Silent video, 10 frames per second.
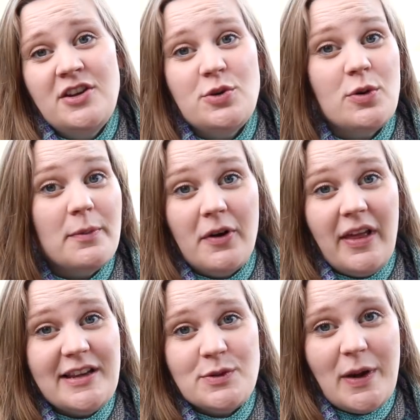doable
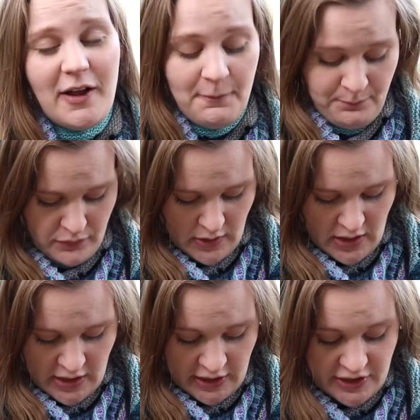as well.
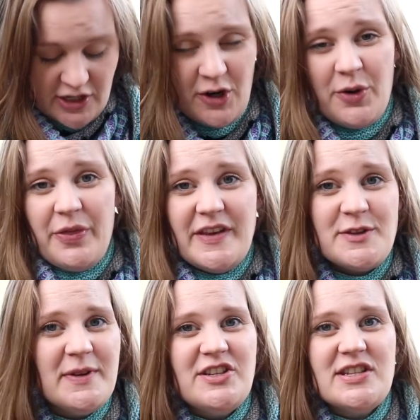So
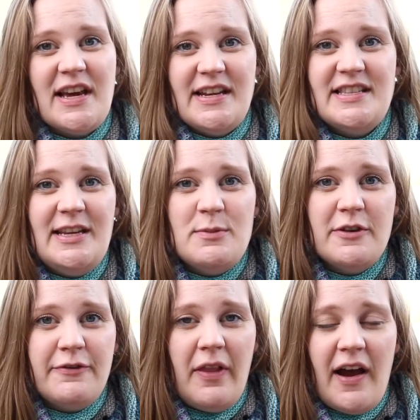this one just kind of seemed
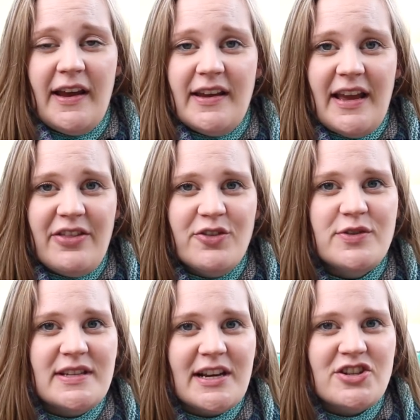to fly. Again,
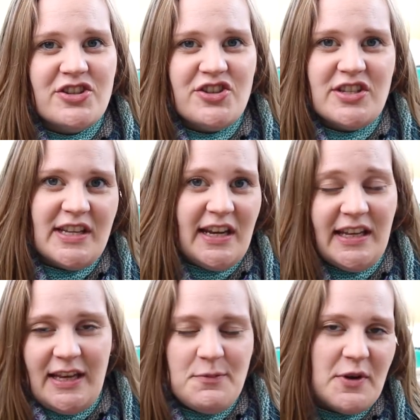those sections just kind
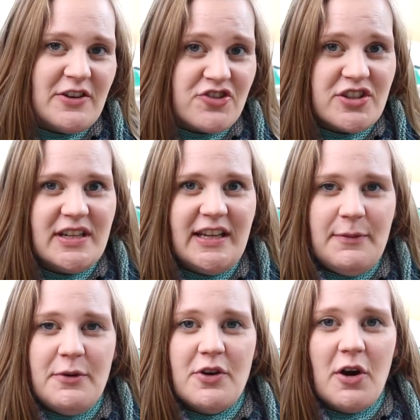of keep you interested,
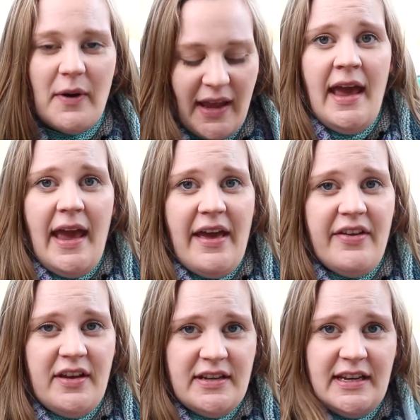keep you going,
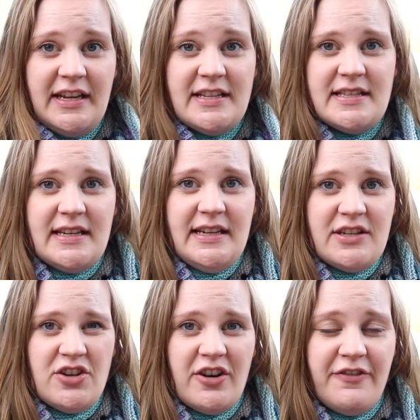and it is
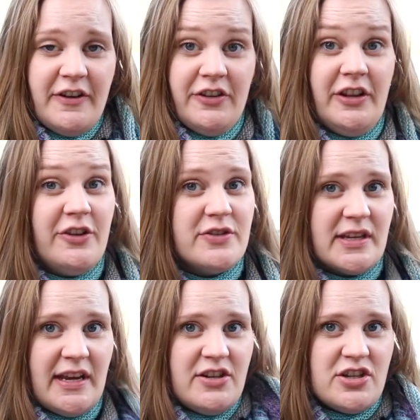knit on a fairly loose
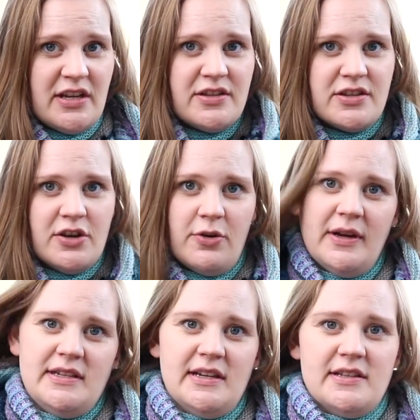gauge, and so
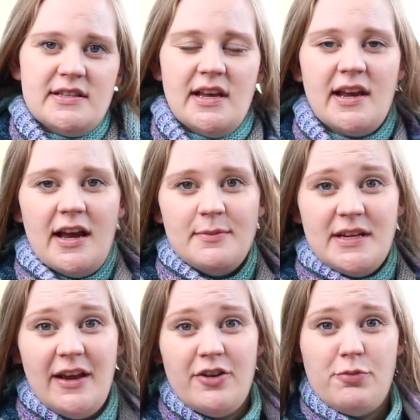it does come
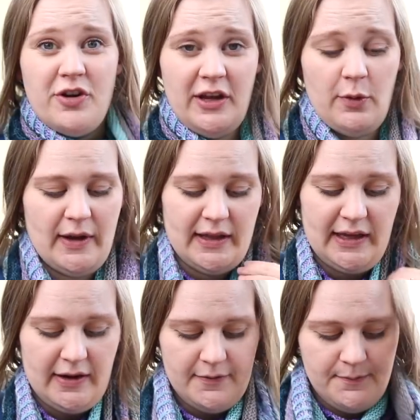together pretty
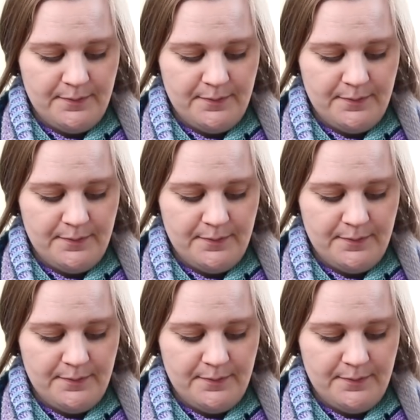quickly.